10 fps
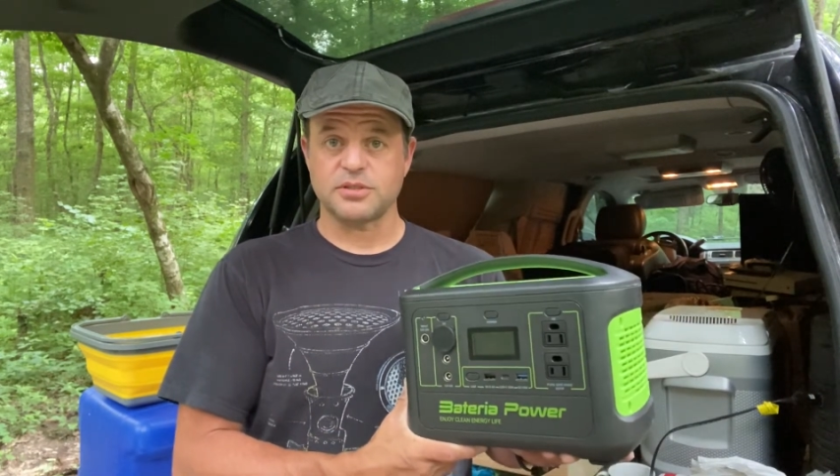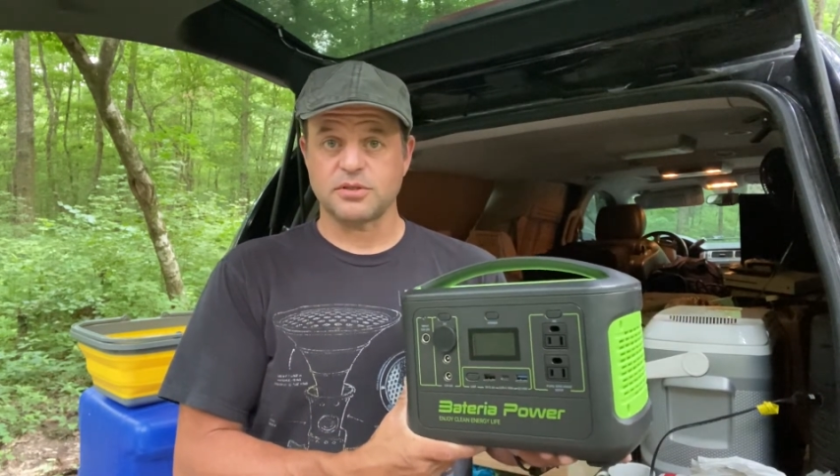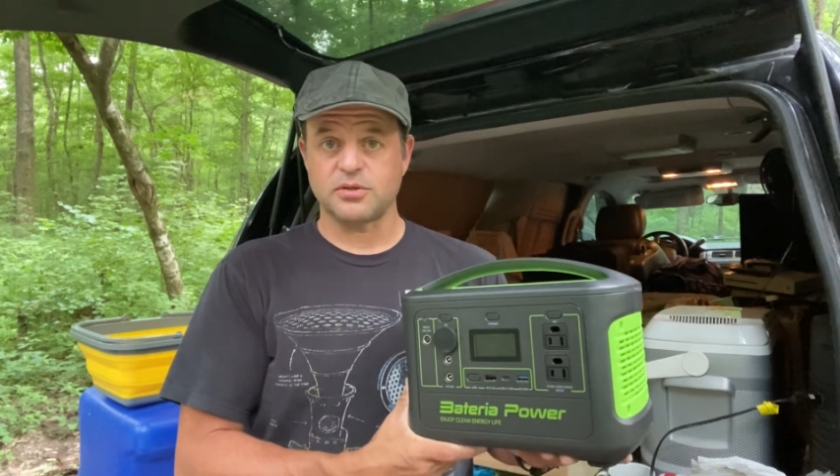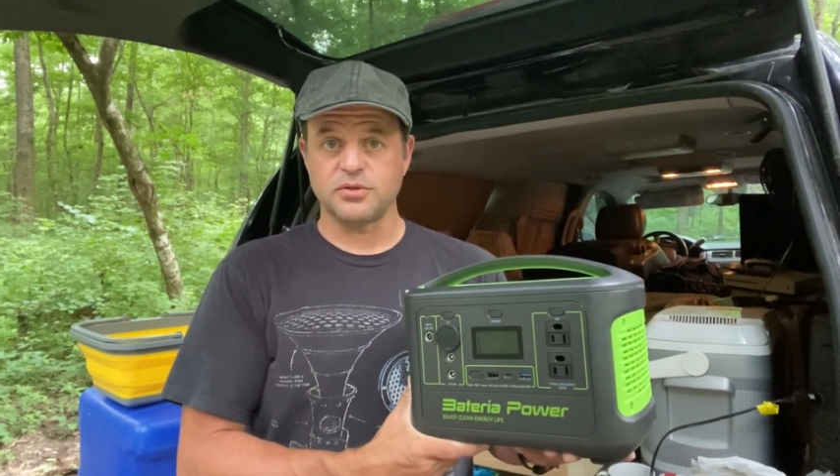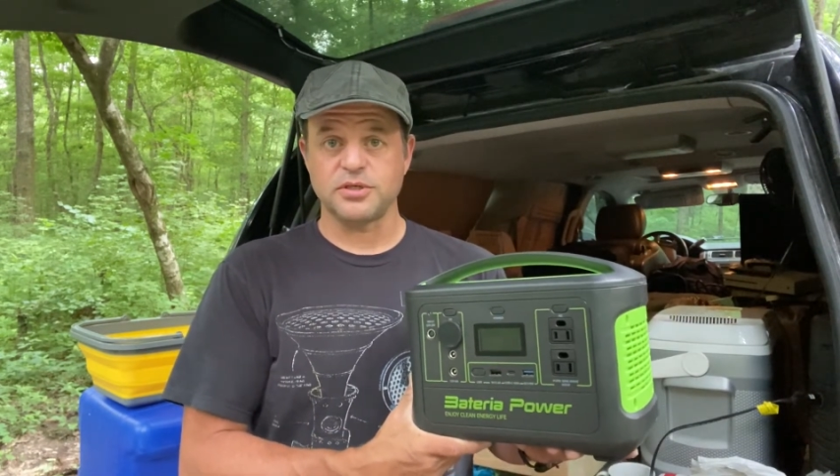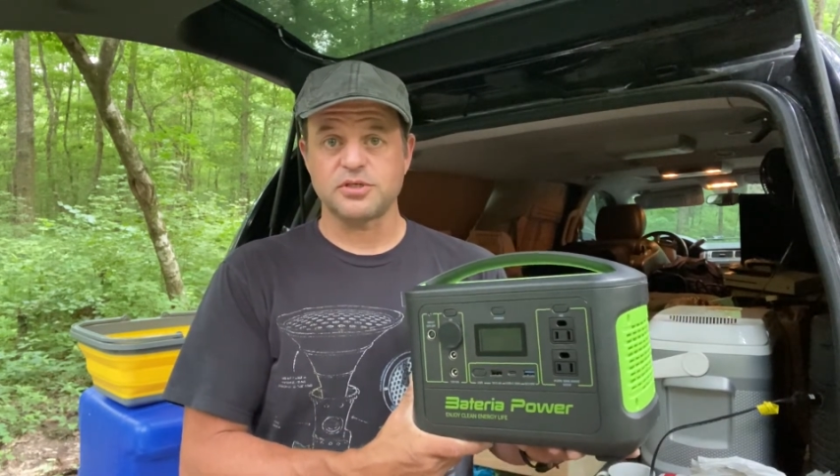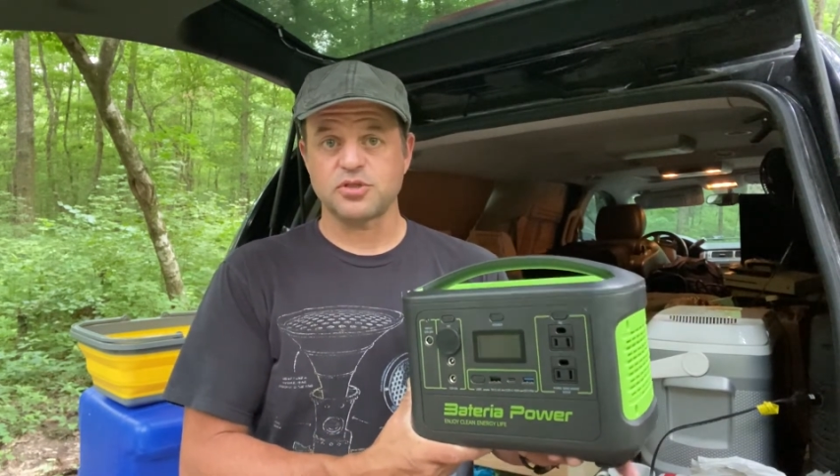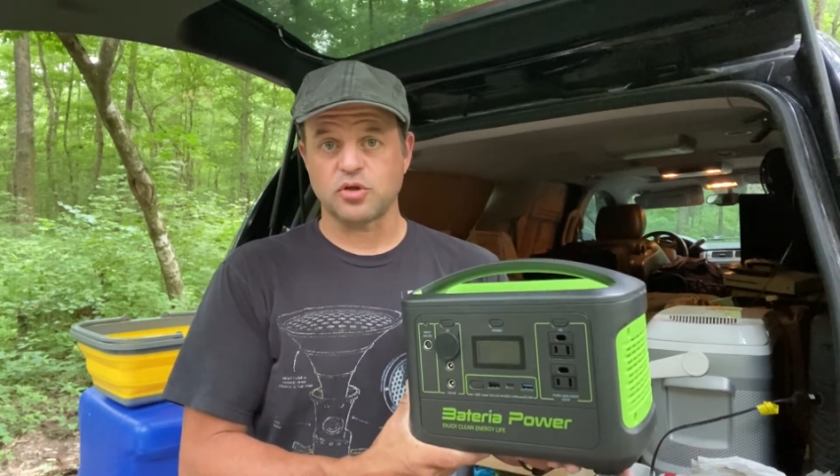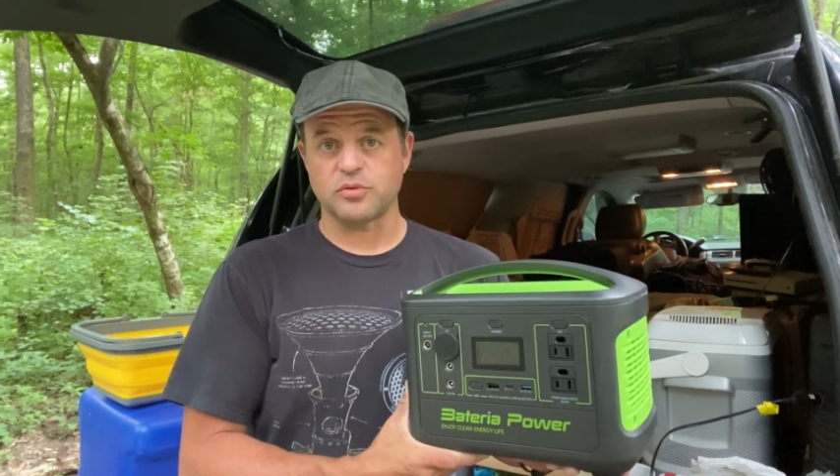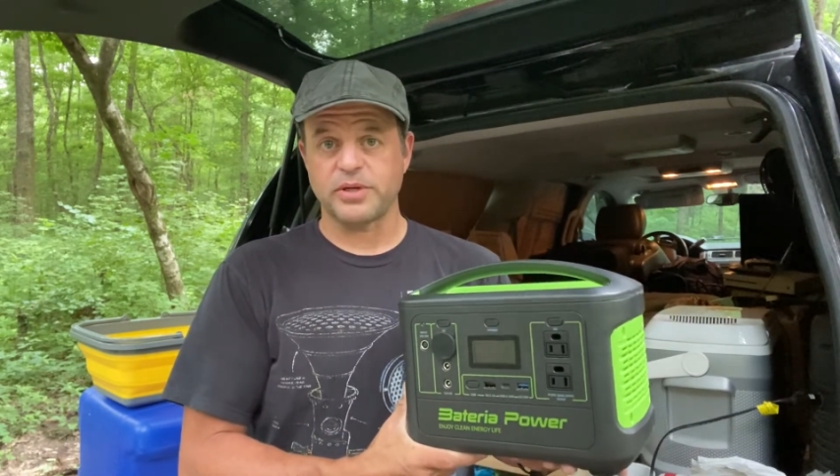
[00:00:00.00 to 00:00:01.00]
including
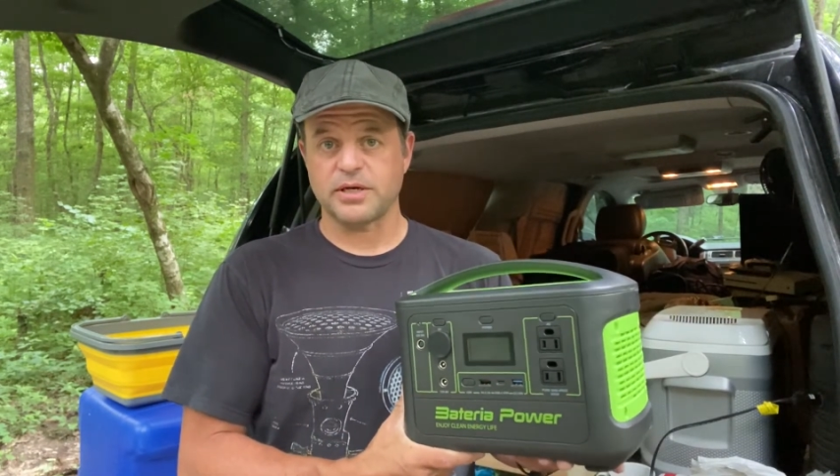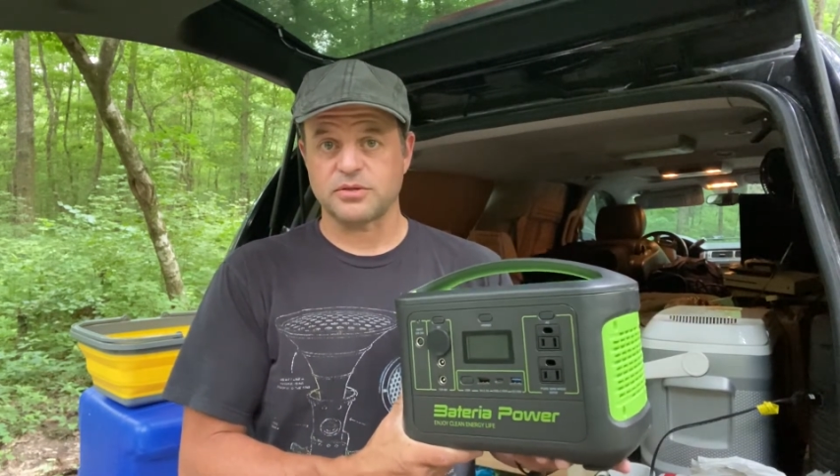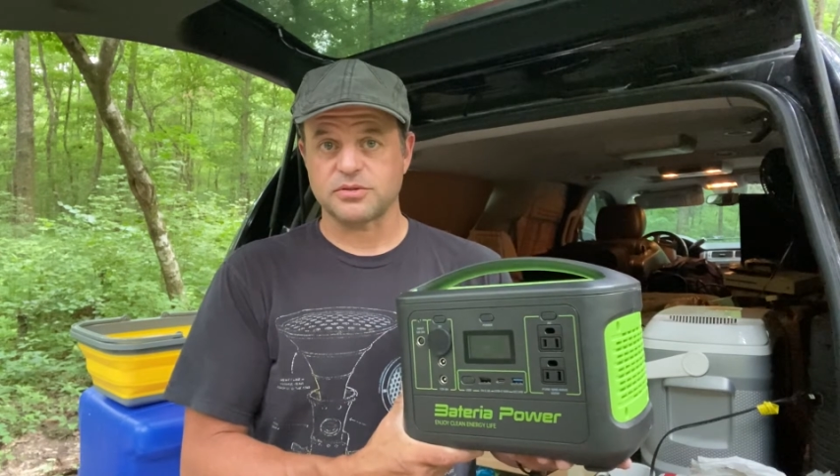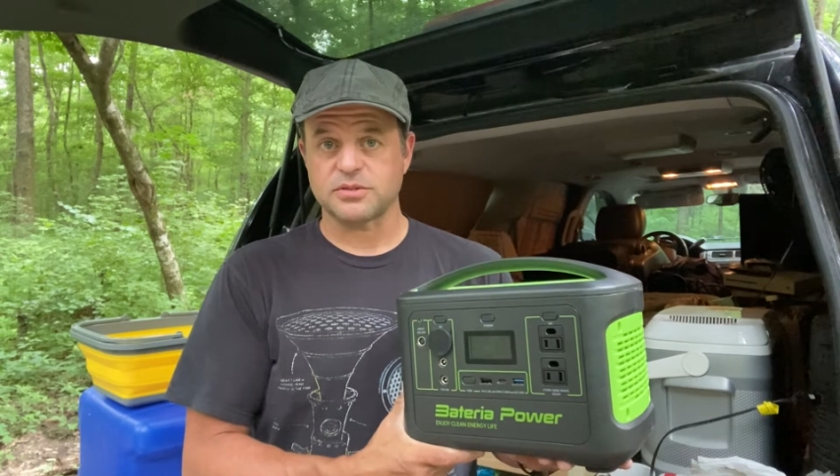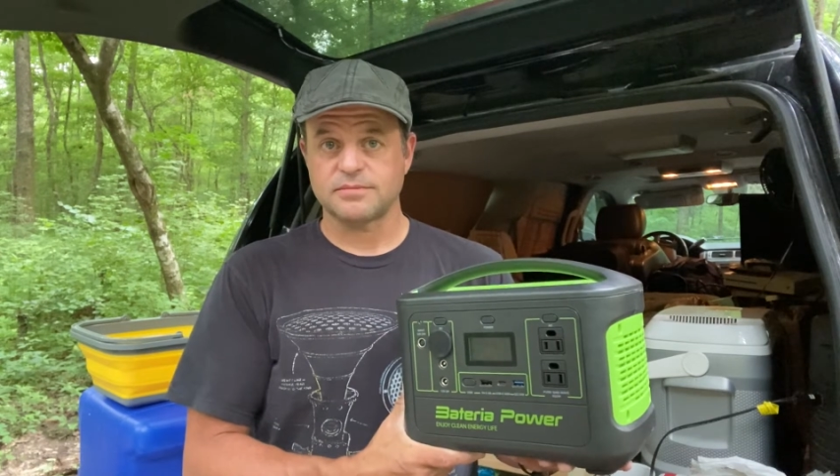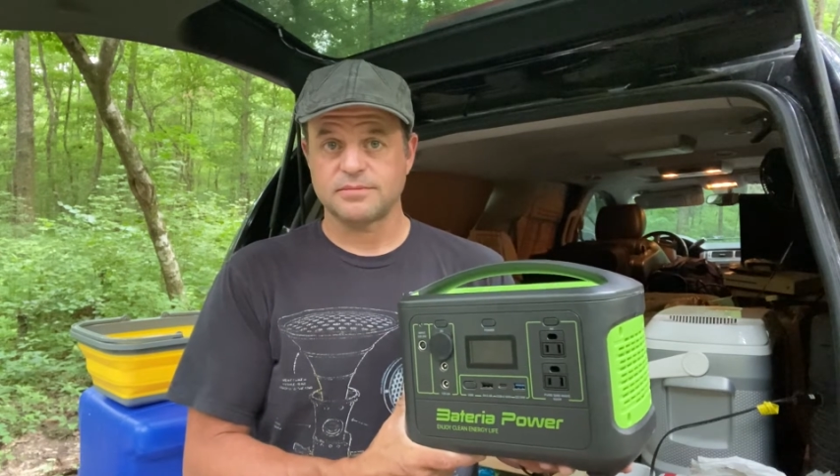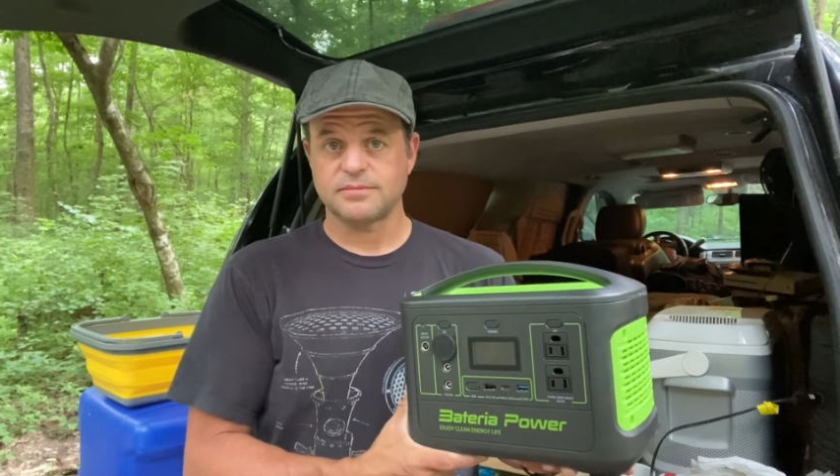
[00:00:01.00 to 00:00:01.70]
solar panels.